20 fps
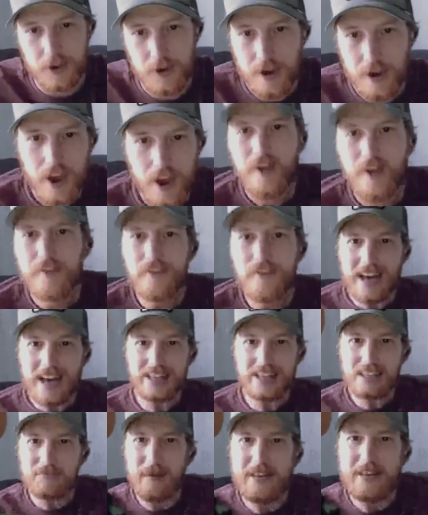That's
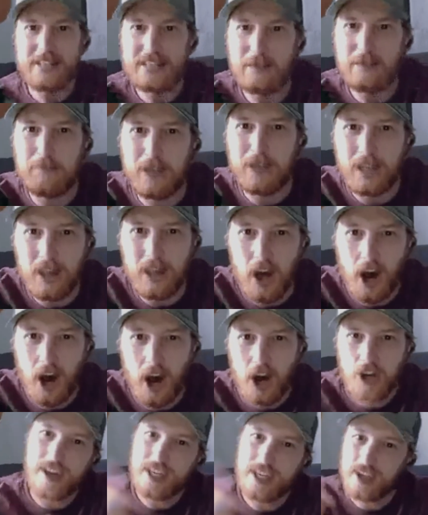meant to be large.
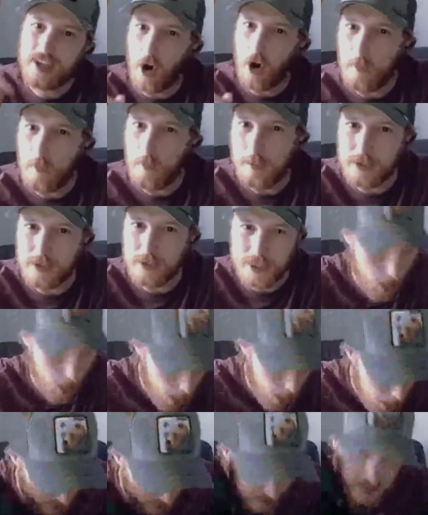They told me it was
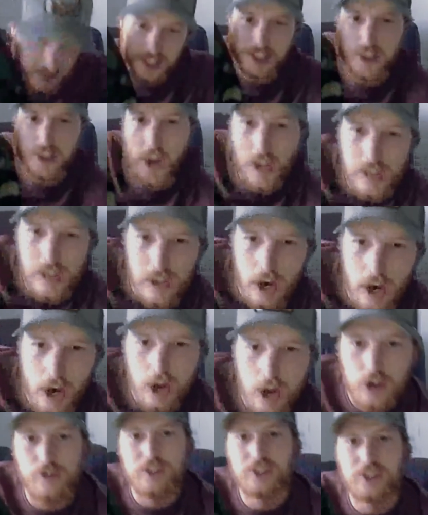large. This is not large.
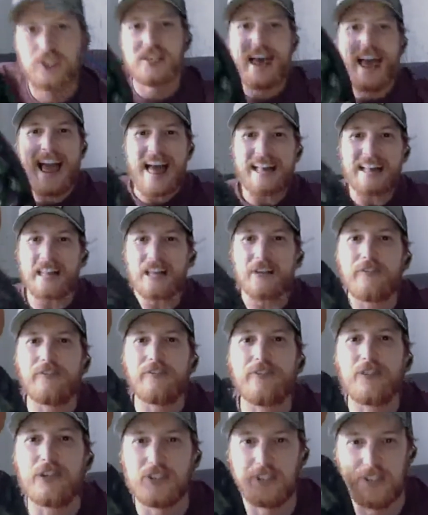This is
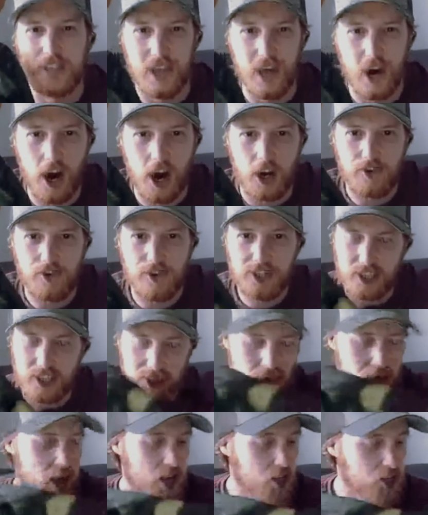elephant large. This is
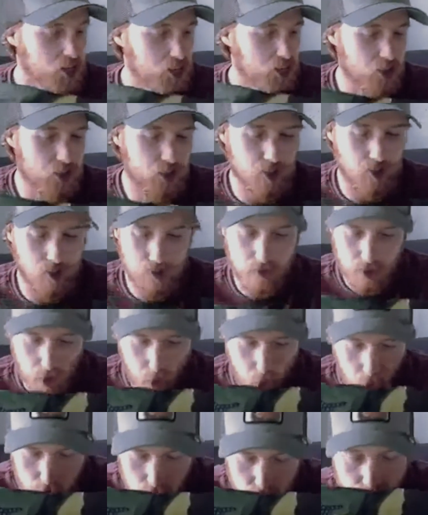
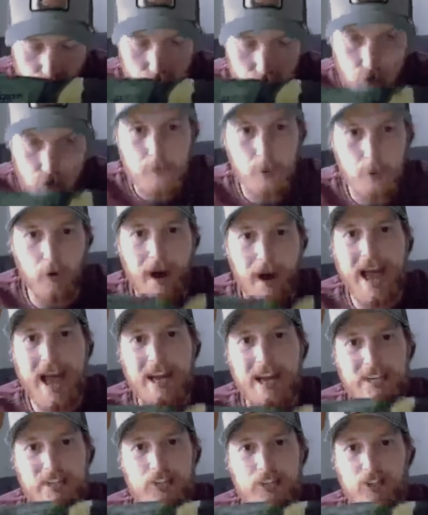quadruple
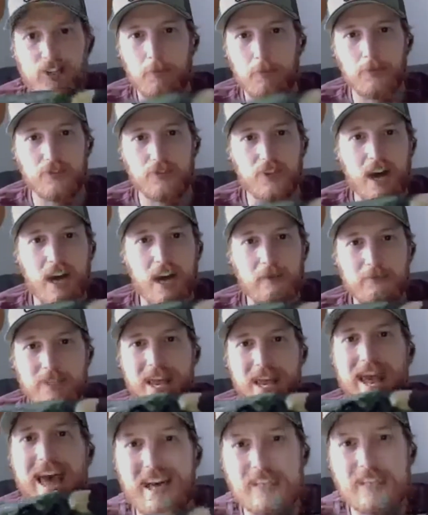X double times
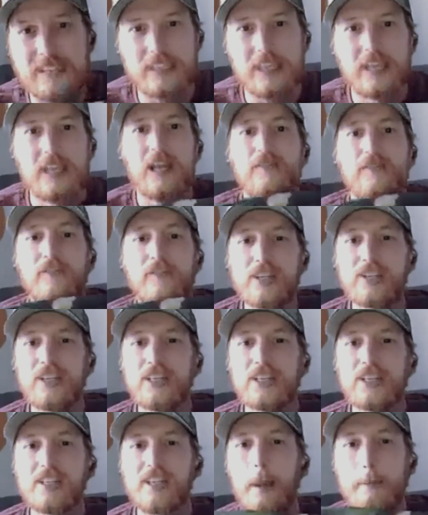L. This
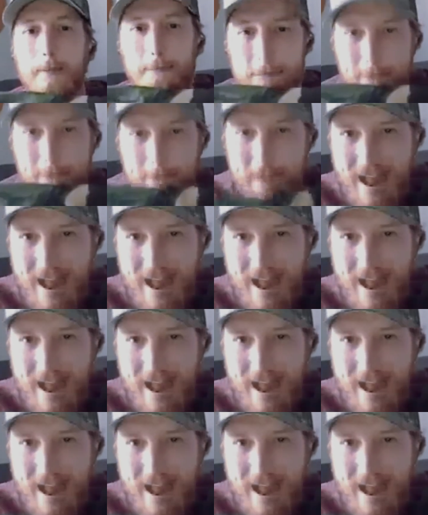is like mega